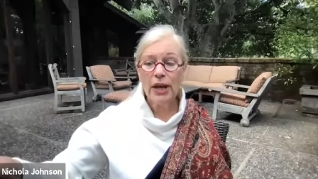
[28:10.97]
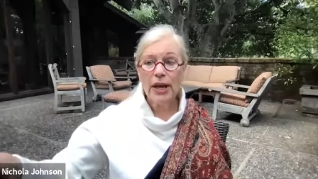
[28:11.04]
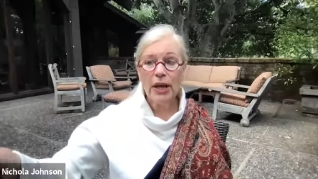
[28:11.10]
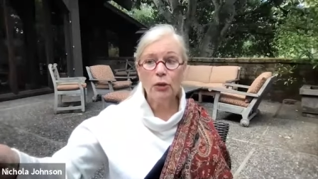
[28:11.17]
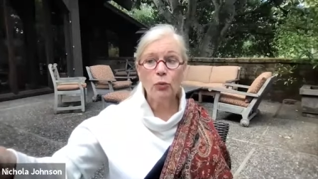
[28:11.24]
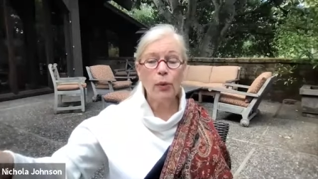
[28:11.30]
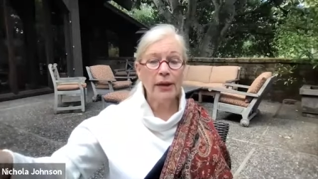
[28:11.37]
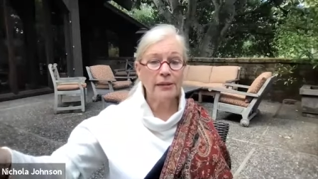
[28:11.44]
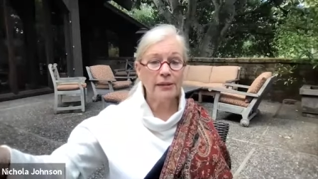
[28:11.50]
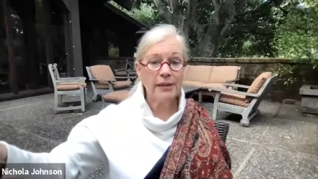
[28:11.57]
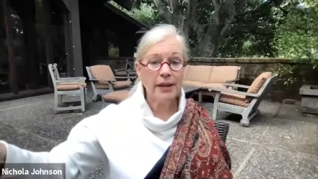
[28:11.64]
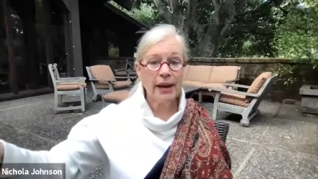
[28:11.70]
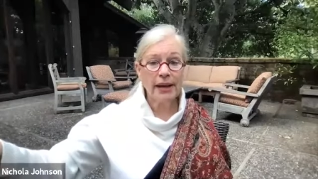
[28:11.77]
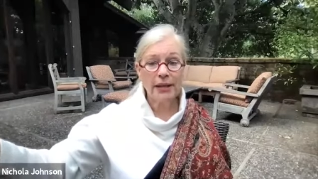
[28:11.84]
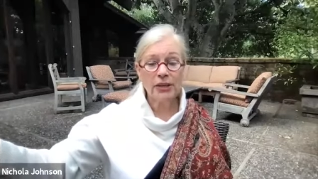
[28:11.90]
in ways that
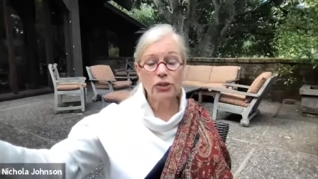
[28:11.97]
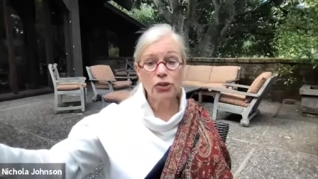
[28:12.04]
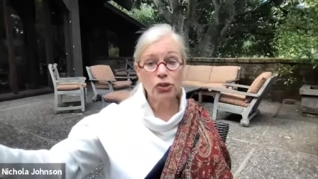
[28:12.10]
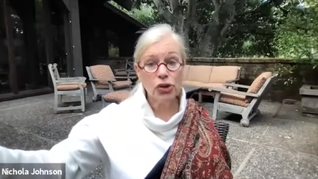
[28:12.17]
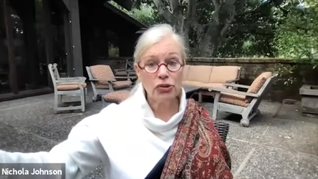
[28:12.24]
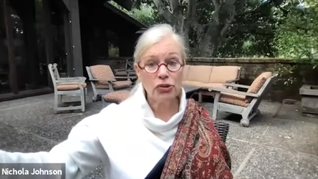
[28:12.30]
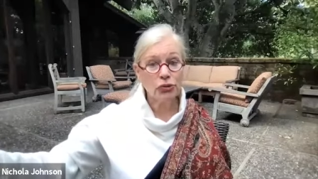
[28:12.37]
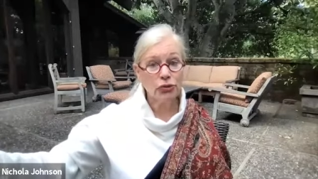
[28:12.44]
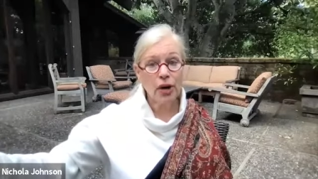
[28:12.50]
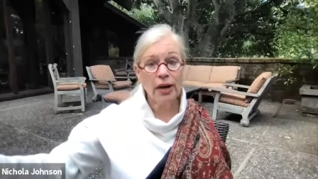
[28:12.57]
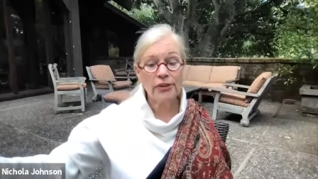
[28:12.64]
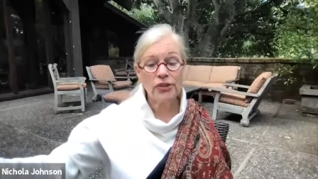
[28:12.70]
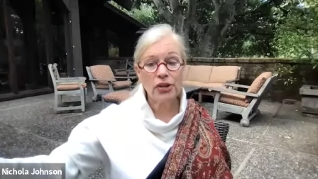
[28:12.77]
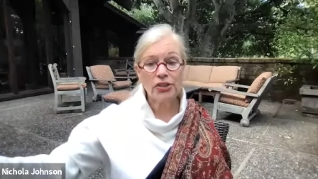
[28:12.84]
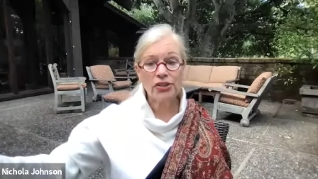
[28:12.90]
i can judge or
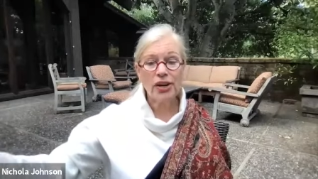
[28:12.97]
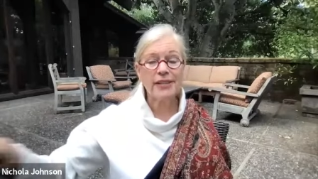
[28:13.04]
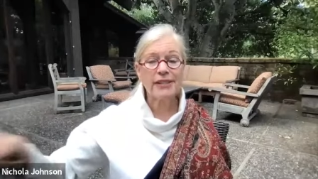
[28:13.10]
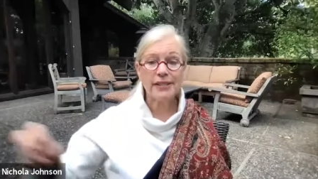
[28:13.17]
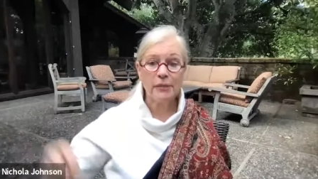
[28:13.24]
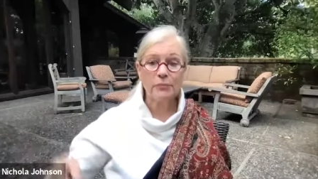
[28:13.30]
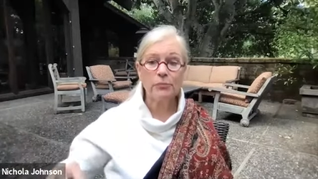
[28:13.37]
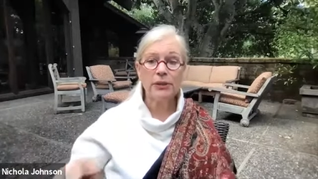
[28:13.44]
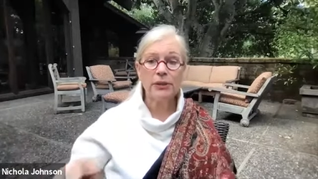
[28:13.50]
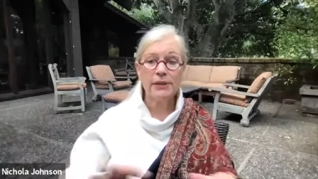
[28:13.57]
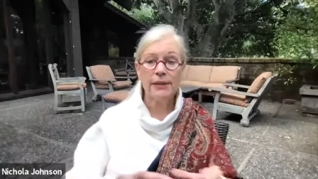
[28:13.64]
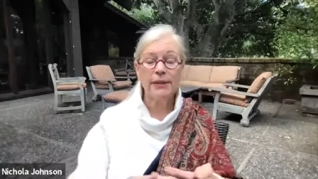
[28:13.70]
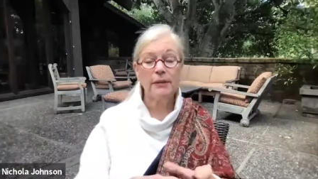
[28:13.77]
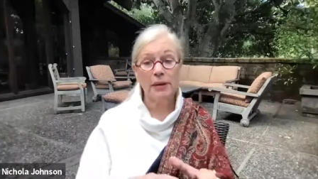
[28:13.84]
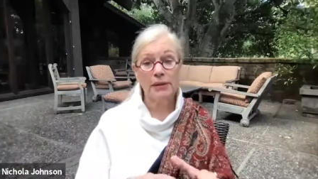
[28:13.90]
not judge i simply
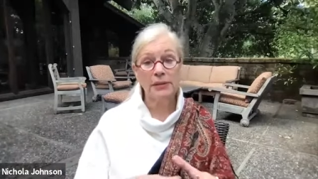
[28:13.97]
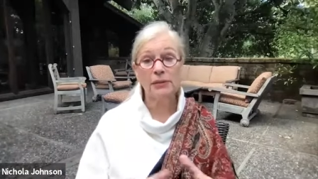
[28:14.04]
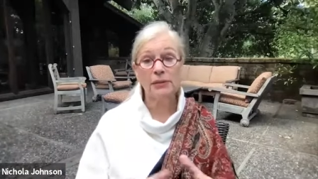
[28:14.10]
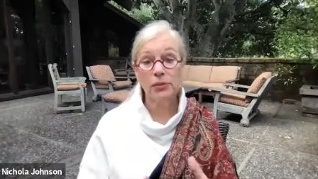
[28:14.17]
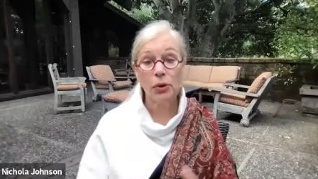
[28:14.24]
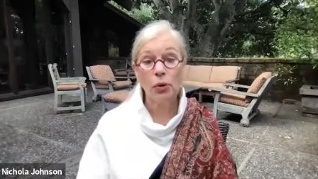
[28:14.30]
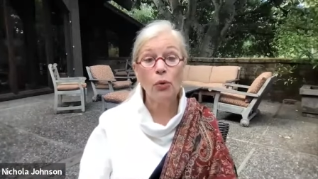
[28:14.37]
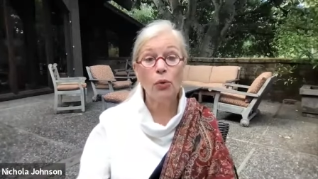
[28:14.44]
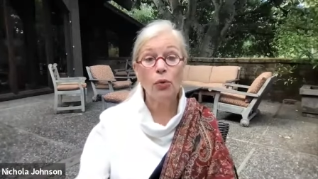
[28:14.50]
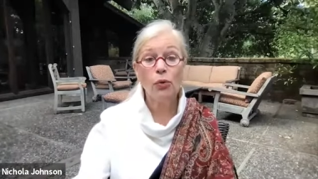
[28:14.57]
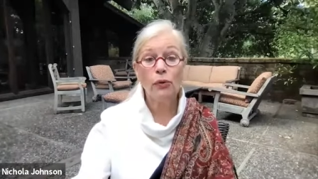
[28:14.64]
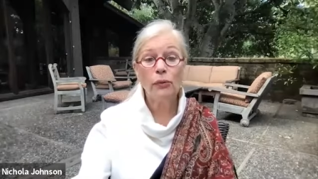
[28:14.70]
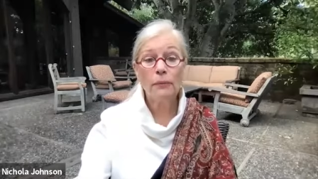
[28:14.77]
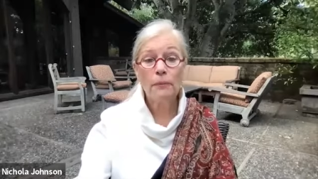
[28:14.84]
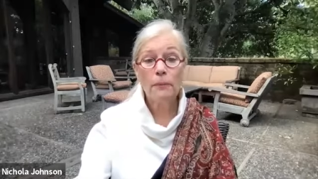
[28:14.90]
see them as a soul